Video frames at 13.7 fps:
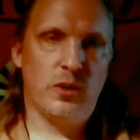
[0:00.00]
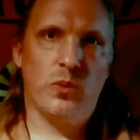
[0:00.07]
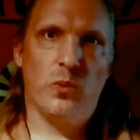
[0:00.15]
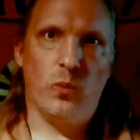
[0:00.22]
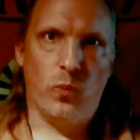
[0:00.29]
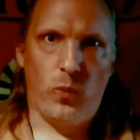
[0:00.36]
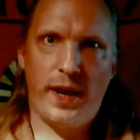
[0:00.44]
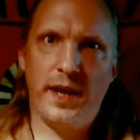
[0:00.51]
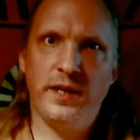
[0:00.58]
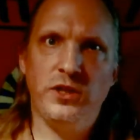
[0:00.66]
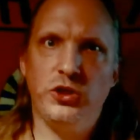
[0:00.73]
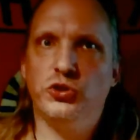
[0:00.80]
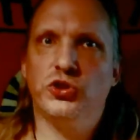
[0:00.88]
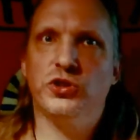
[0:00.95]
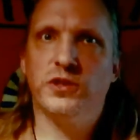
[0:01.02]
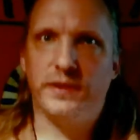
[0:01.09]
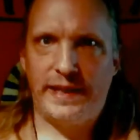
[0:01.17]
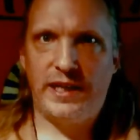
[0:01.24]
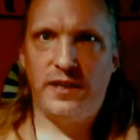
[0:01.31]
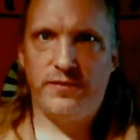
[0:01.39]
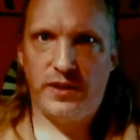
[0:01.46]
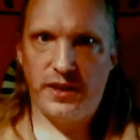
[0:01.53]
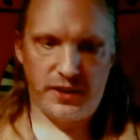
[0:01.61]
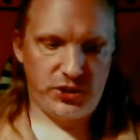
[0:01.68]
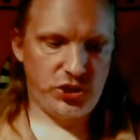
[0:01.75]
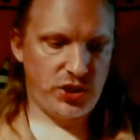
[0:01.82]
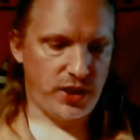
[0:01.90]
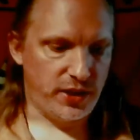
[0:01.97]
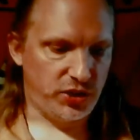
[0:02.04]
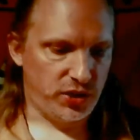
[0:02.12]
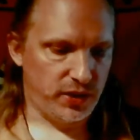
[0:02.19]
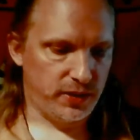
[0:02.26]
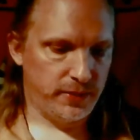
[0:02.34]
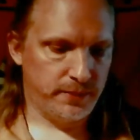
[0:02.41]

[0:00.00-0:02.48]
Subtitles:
When you should leave an initiation.